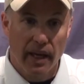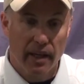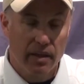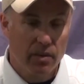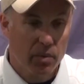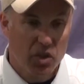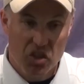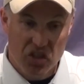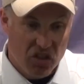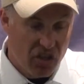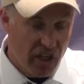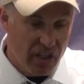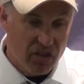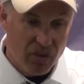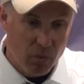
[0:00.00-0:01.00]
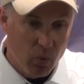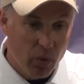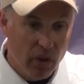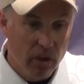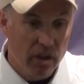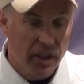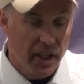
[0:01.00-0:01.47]
and we just did
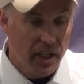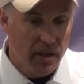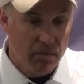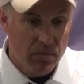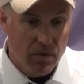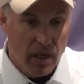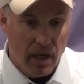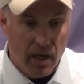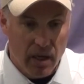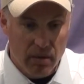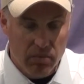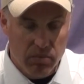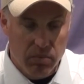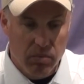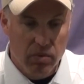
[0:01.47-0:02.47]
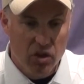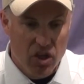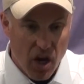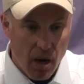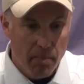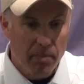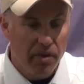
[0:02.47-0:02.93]
some really uh,
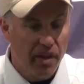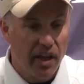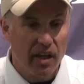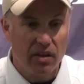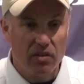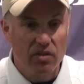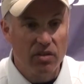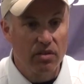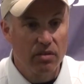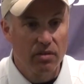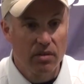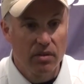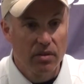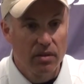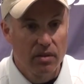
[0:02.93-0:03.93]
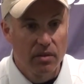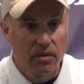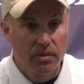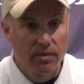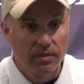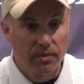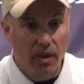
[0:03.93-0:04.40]
dumb things
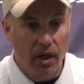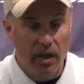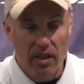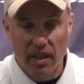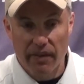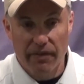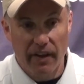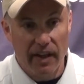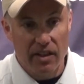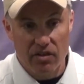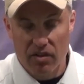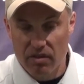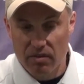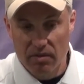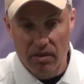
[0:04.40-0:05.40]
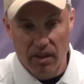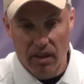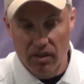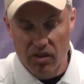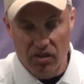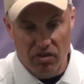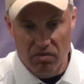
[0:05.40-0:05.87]
on uh, defense.
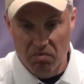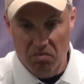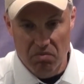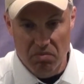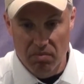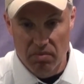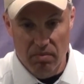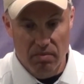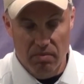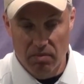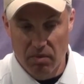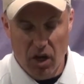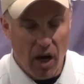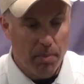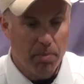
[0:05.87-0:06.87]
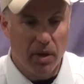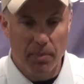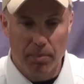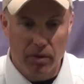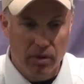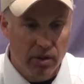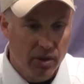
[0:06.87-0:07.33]
That's cut
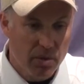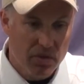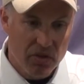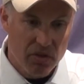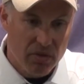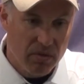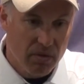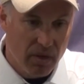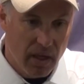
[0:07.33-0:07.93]
people loose,